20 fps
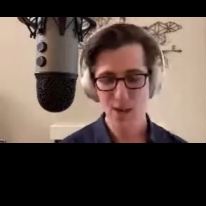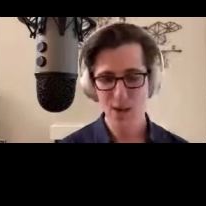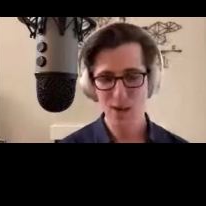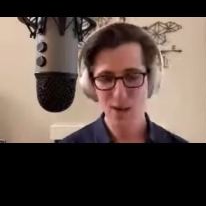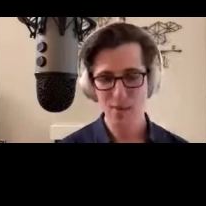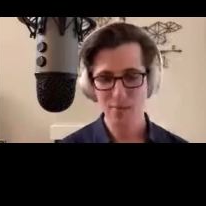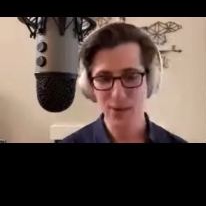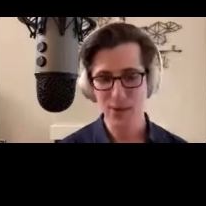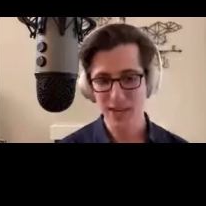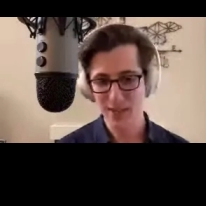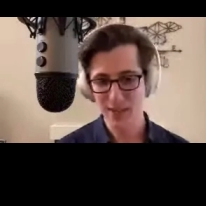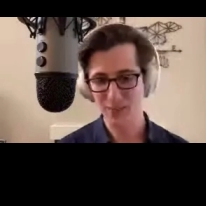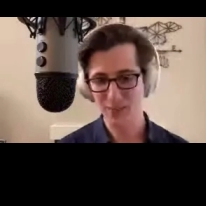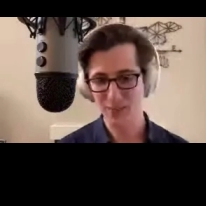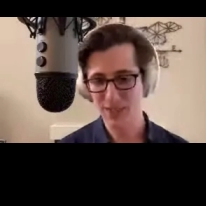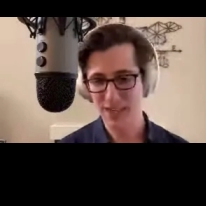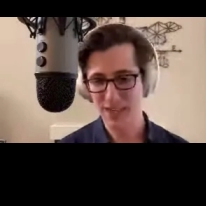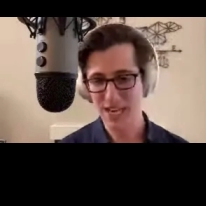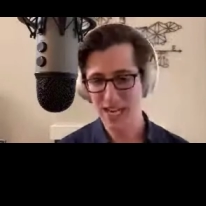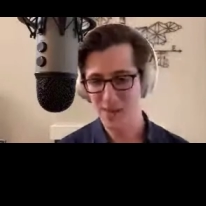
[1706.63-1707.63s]
But
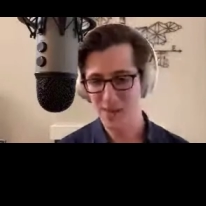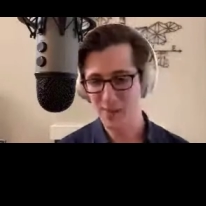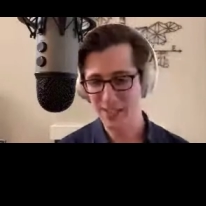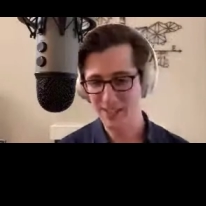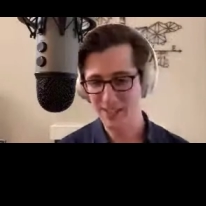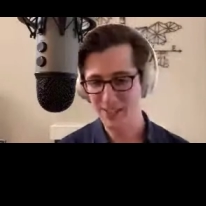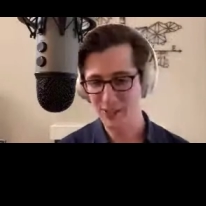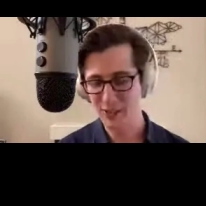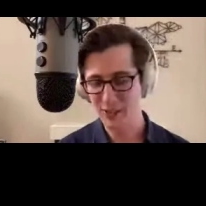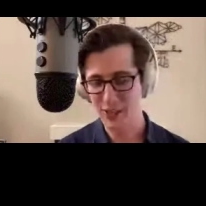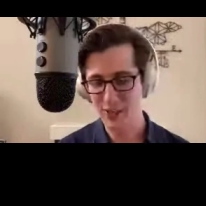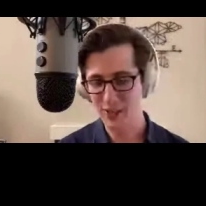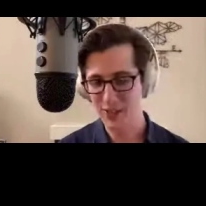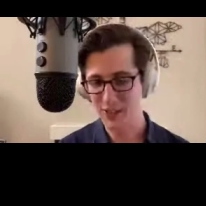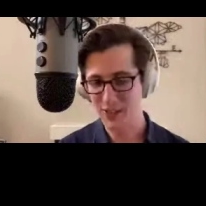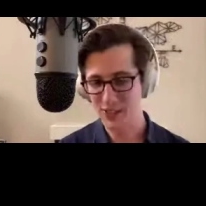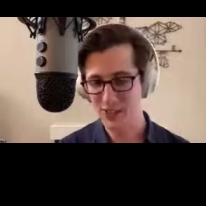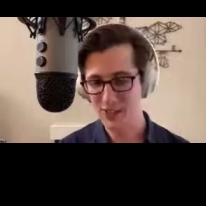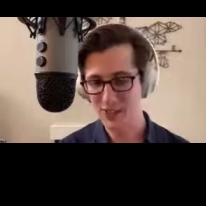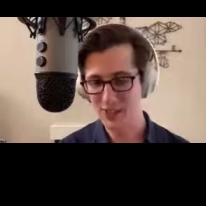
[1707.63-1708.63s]
Comet, you'll
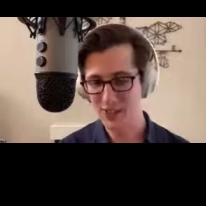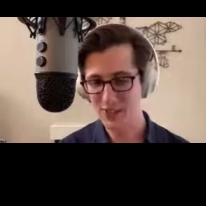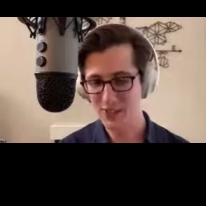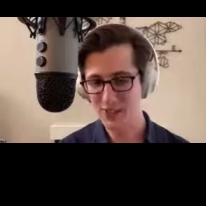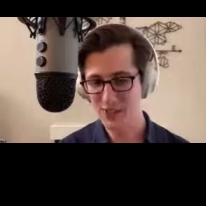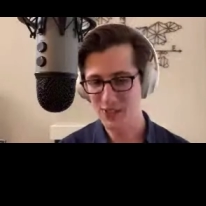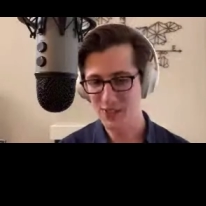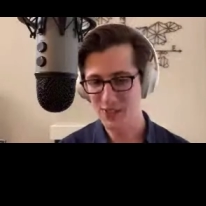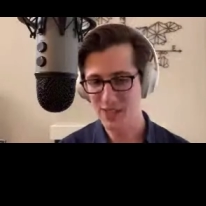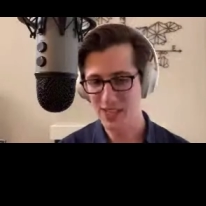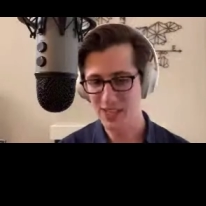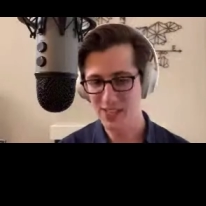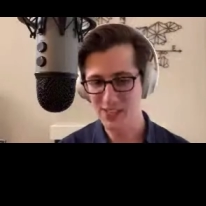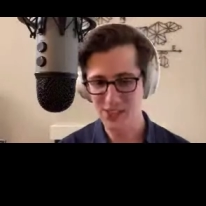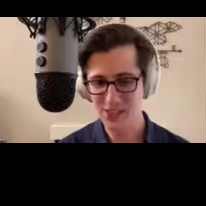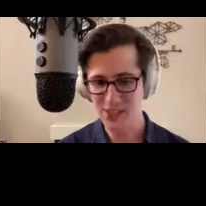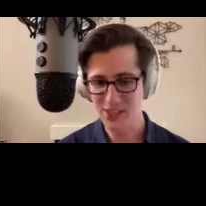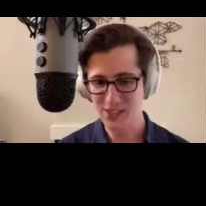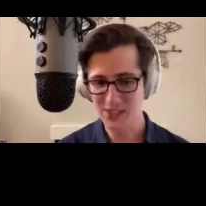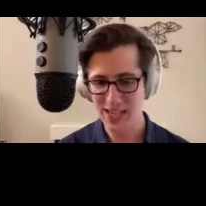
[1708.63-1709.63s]
notice,
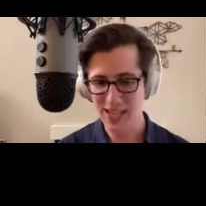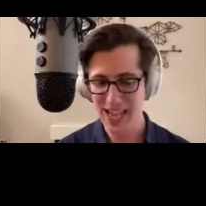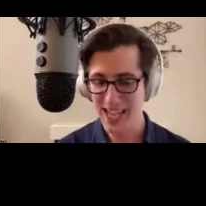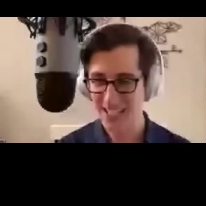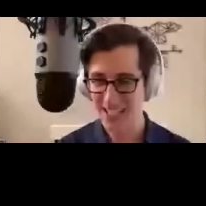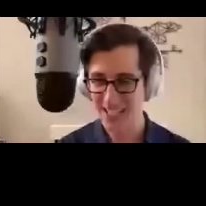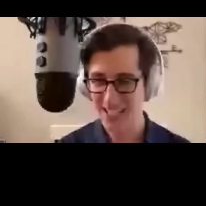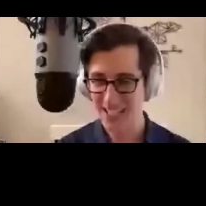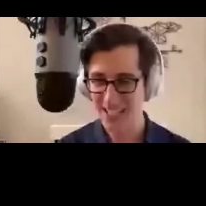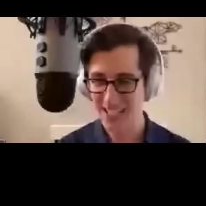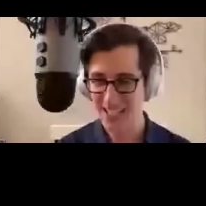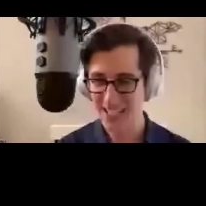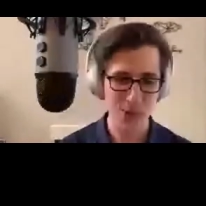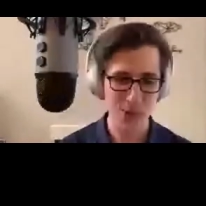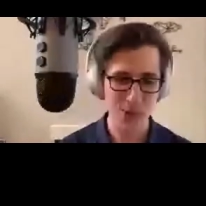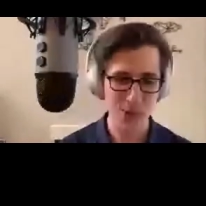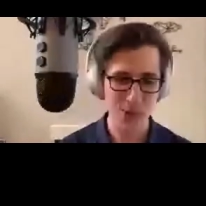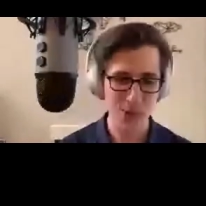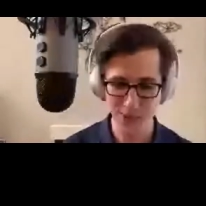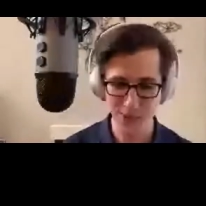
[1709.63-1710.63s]
has C#
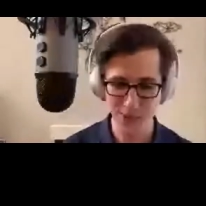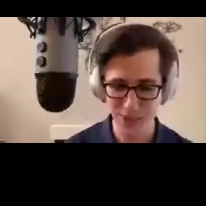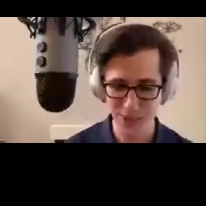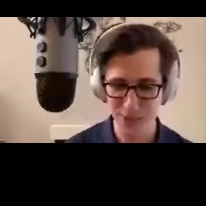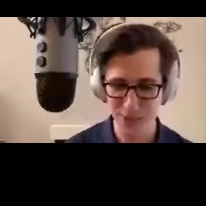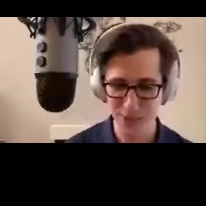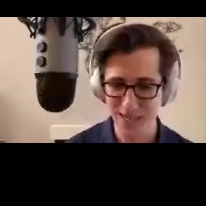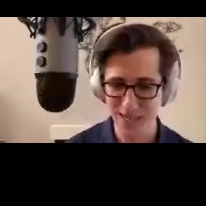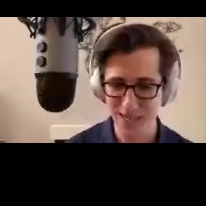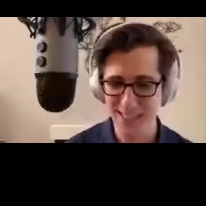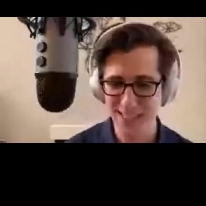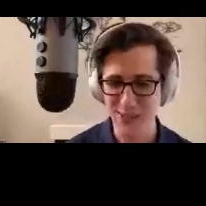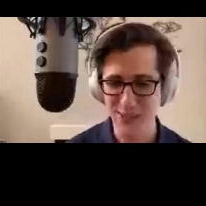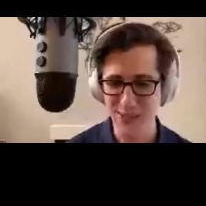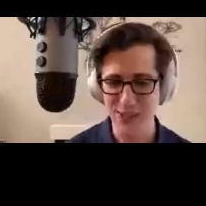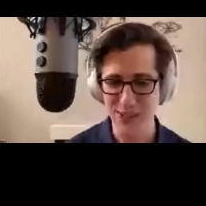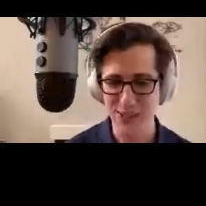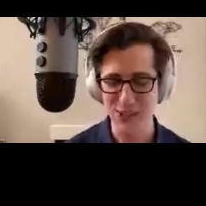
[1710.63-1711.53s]
hot reload baked into it.